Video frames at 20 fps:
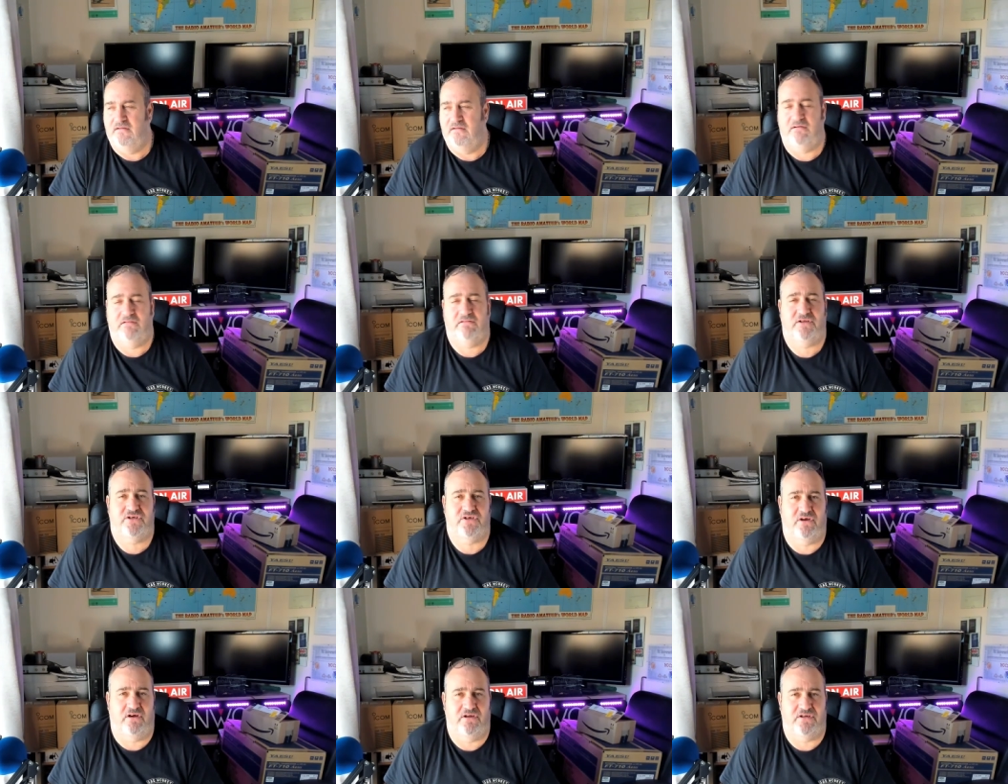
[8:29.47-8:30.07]
All the
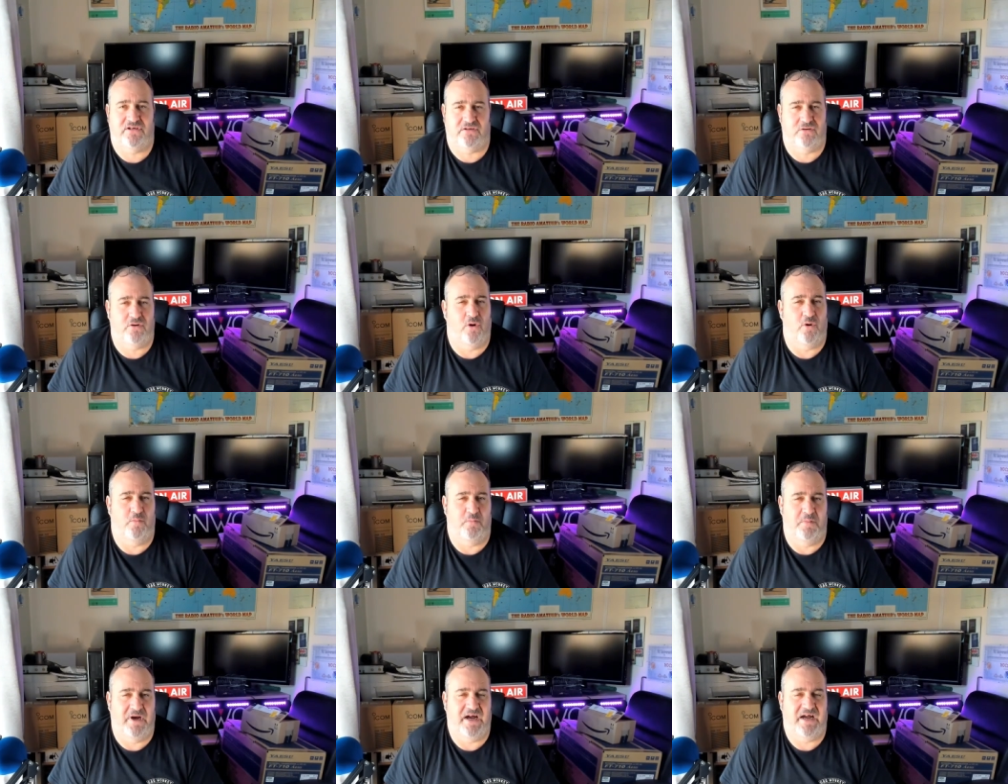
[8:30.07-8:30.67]
toys are
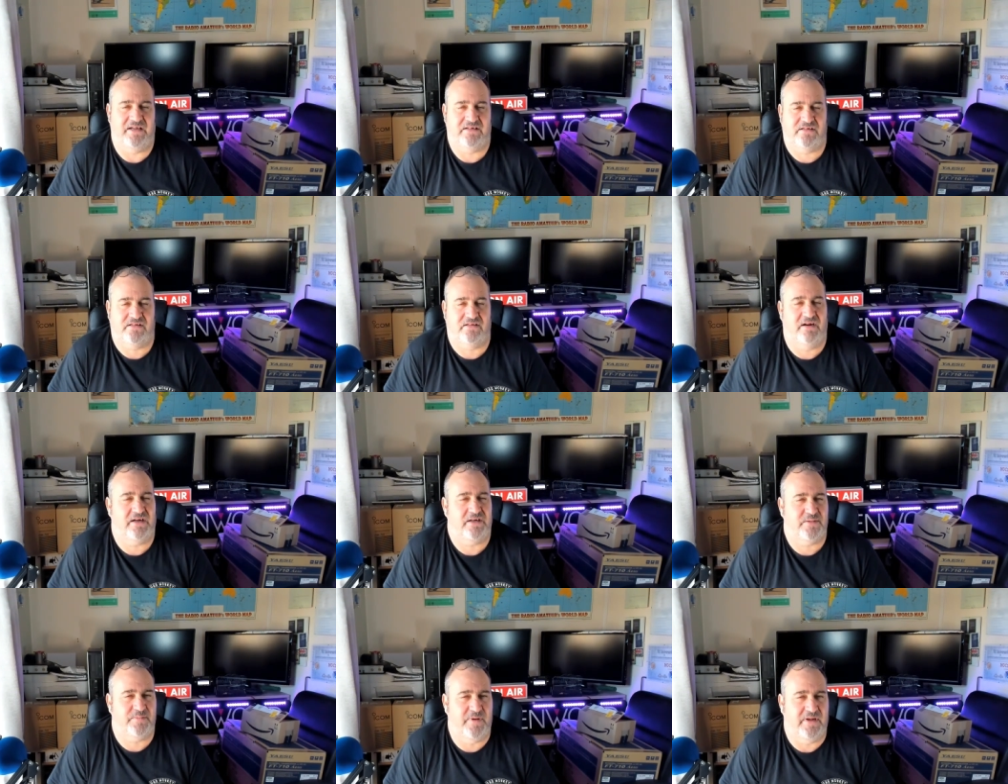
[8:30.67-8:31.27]
gold bars.
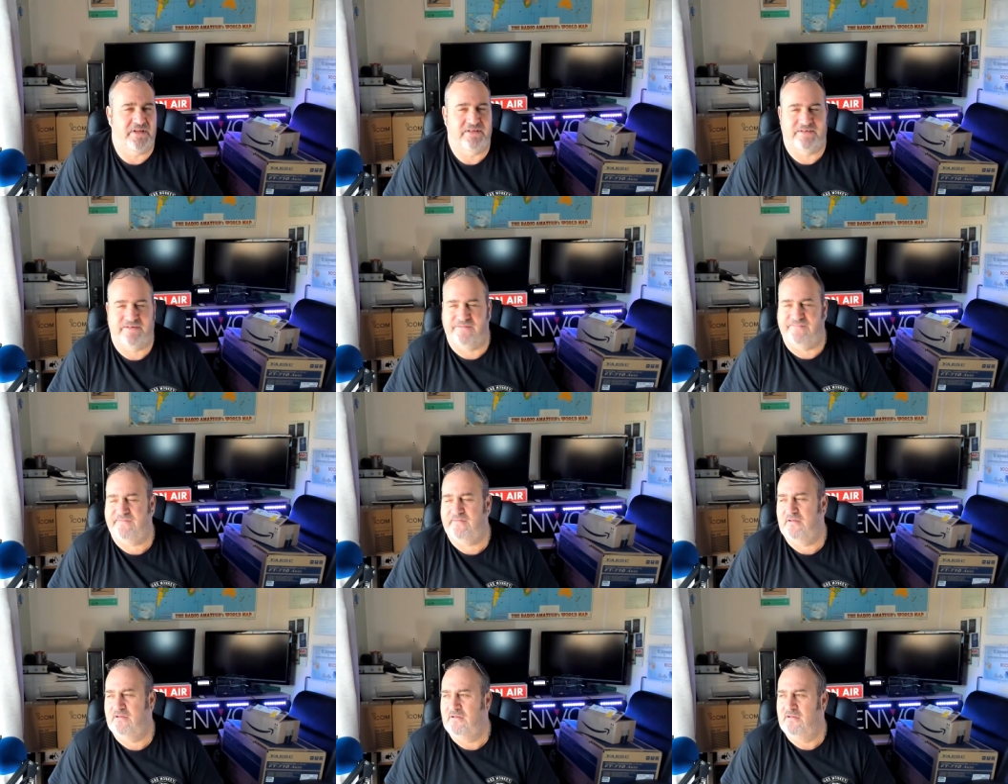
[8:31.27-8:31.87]
They're
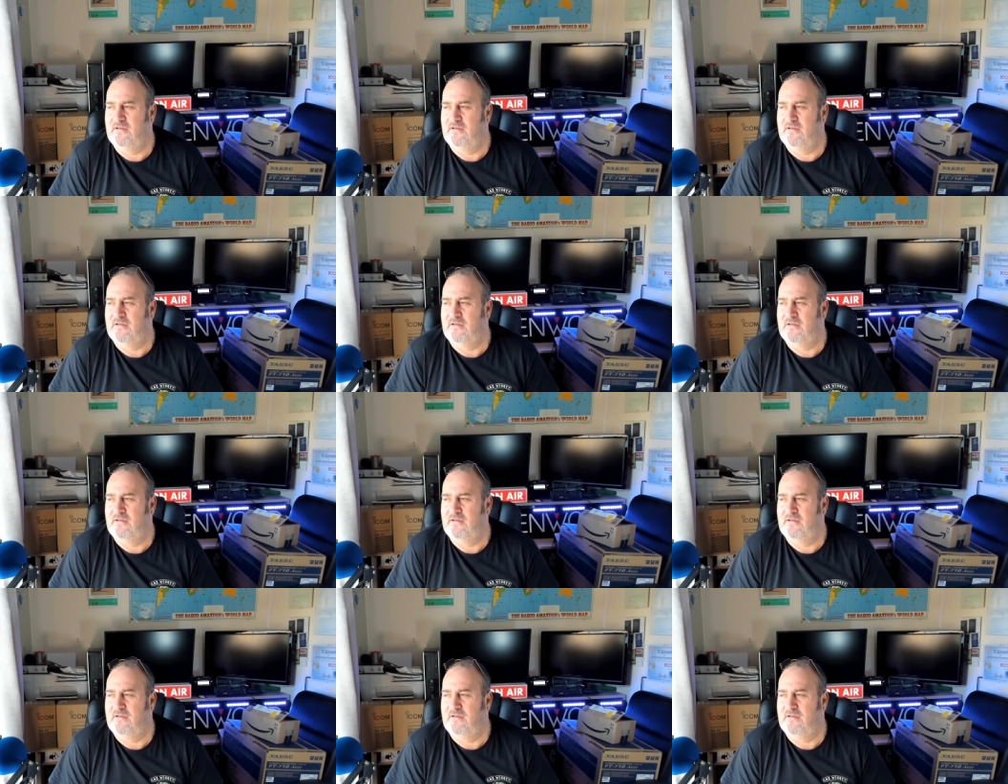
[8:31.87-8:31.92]
expensive.